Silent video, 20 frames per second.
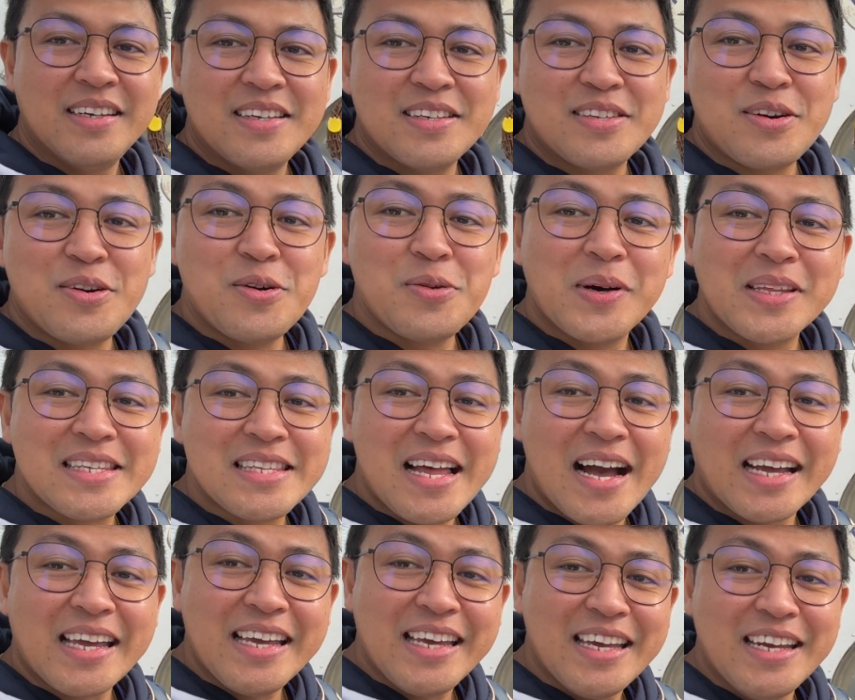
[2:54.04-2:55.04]
So what's
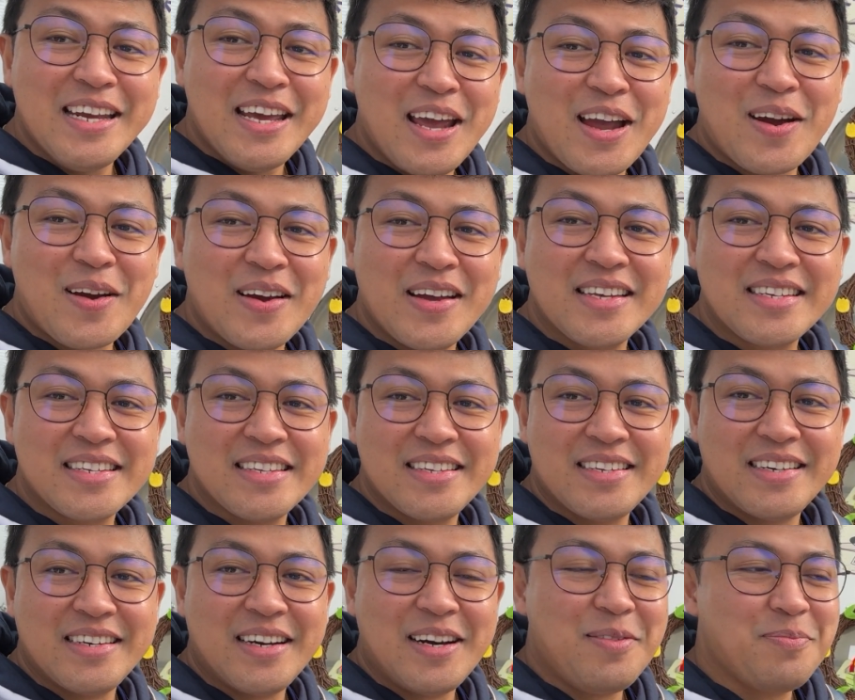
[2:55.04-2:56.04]
lacking in here is
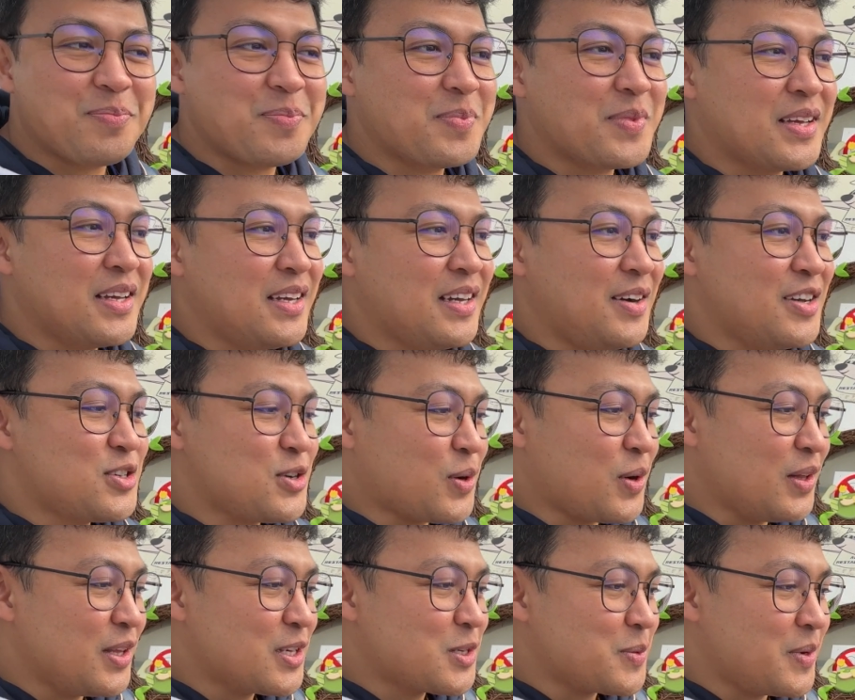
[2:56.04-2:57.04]
the, what you
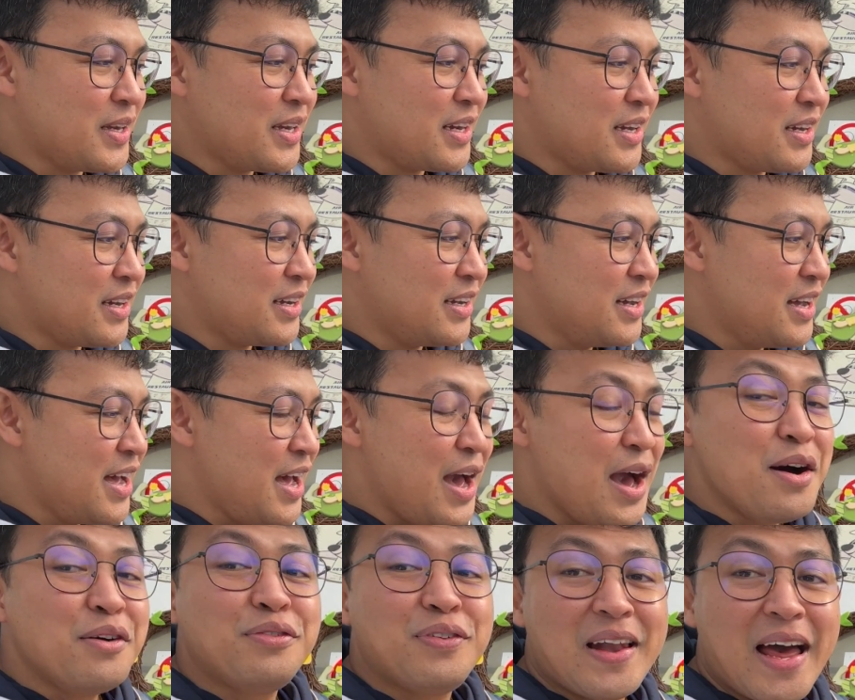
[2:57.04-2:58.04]
call this one? Uh,
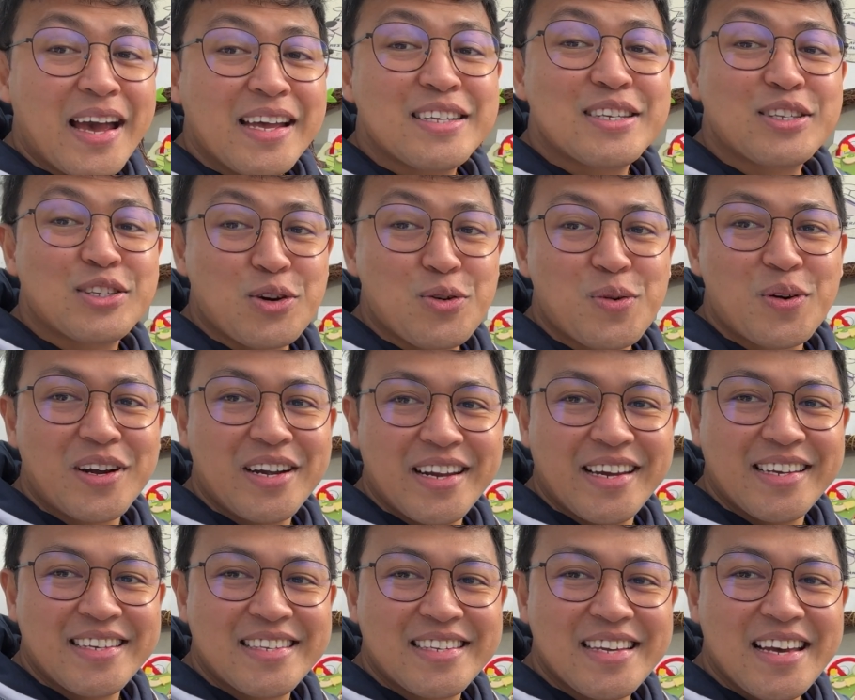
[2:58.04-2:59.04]
flight
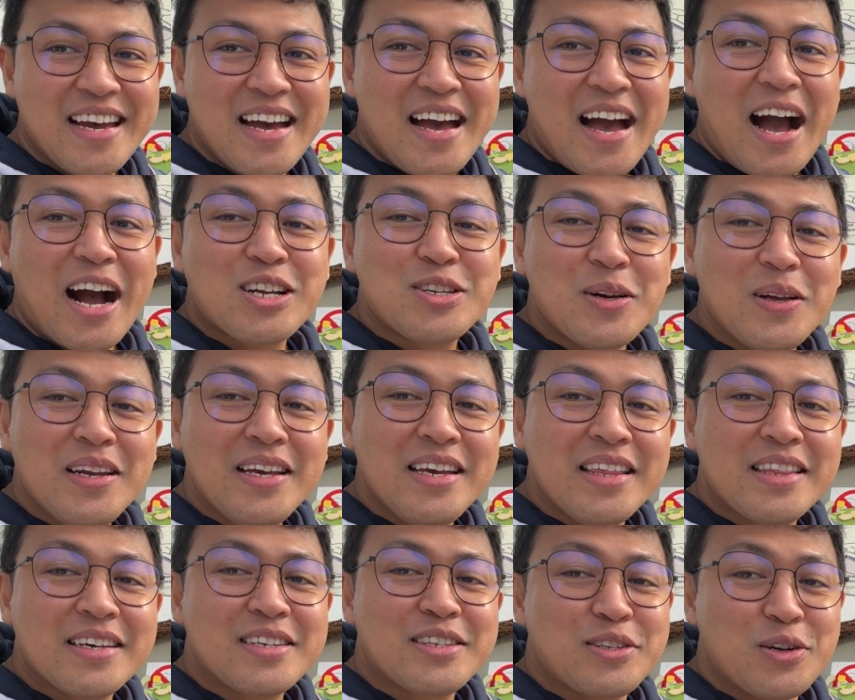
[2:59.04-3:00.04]
stewardess.
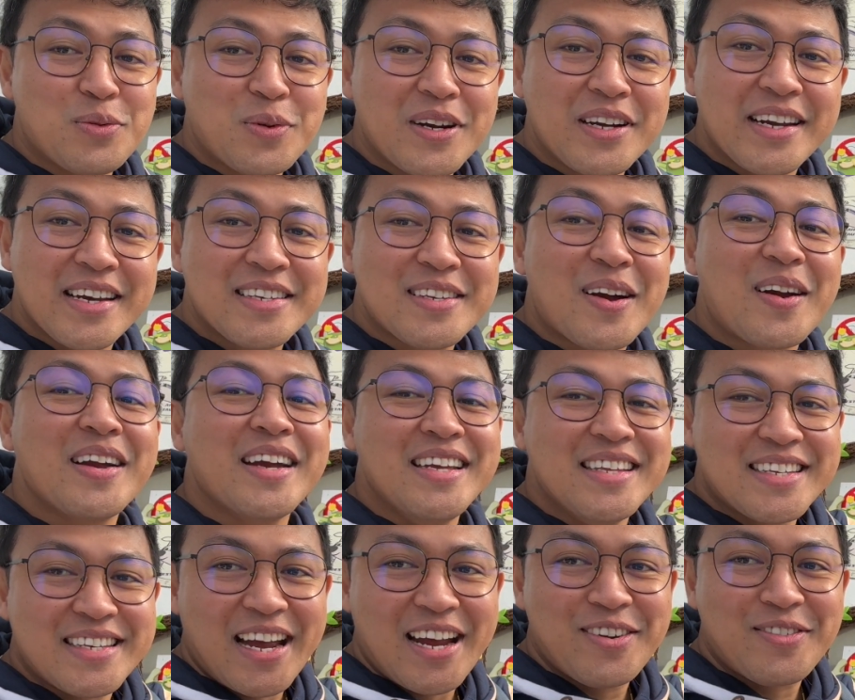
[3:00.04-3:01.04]
Actually, the stewardess are
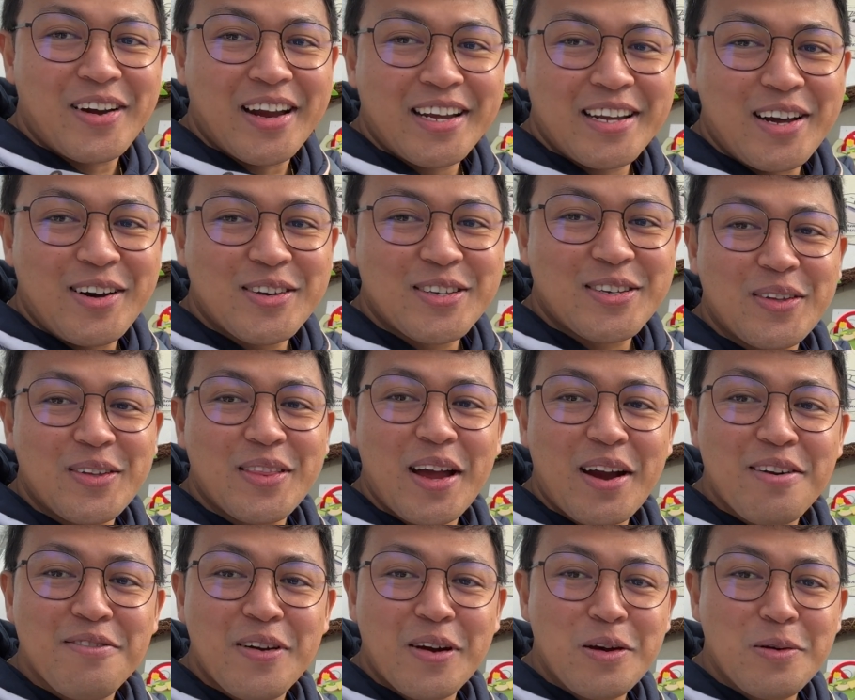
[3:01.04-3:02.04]
inside right now,
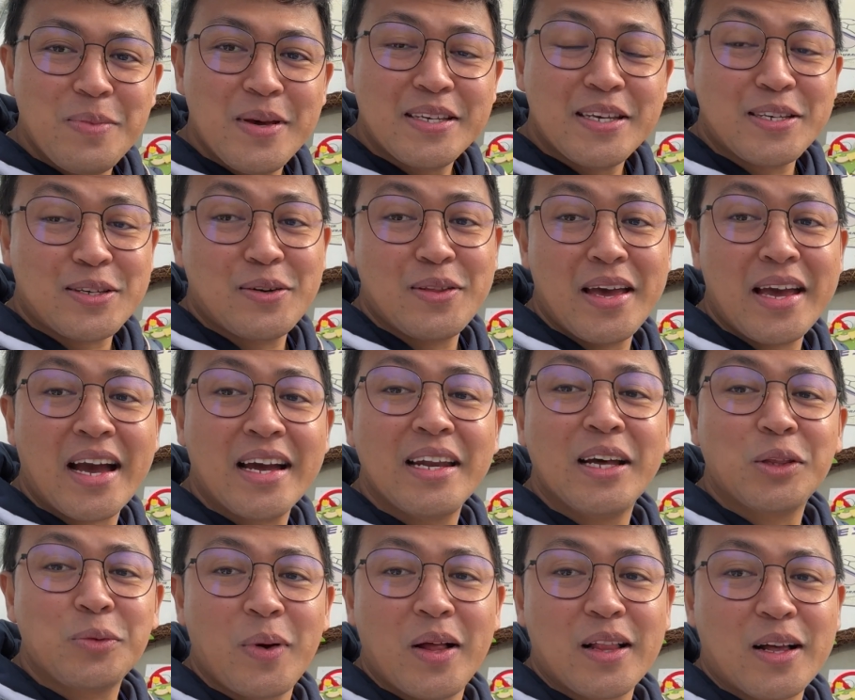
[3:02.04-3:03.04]
they are very busy, so they
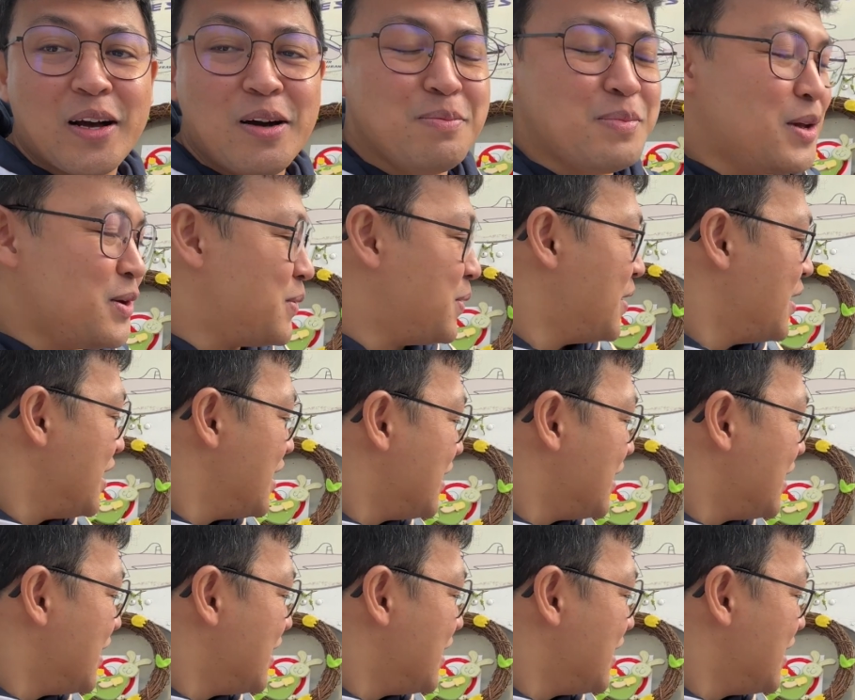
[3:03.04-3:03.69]
cannot welcome you.